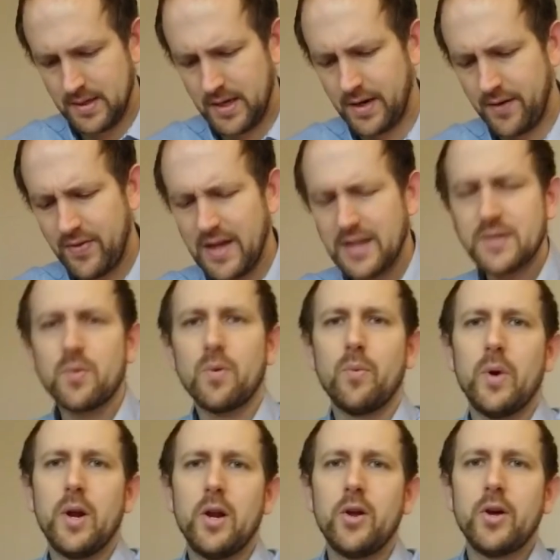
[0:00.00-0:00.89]
And if that's
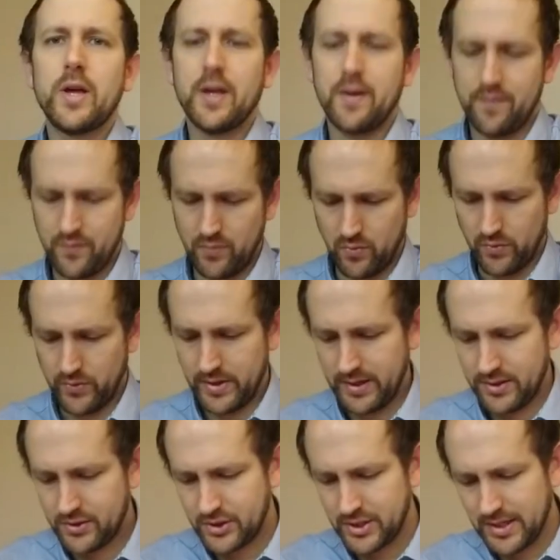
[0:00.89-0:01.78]
what we're looking for,
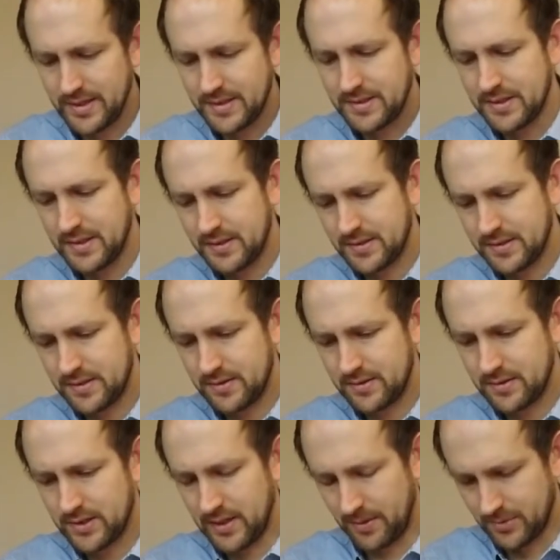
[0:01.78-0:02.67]
then Genesis
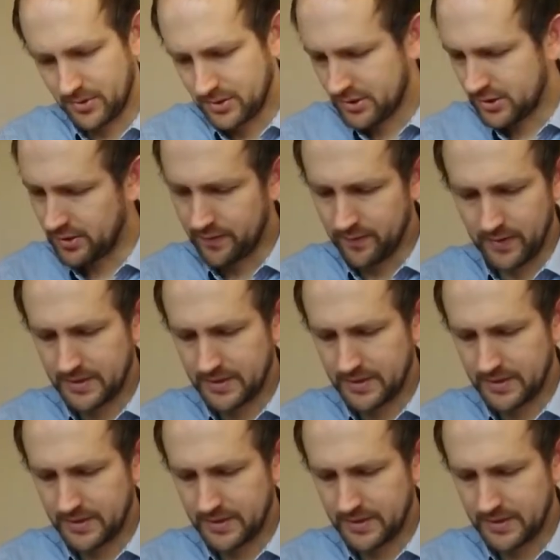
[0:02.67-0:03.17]
chapter 2,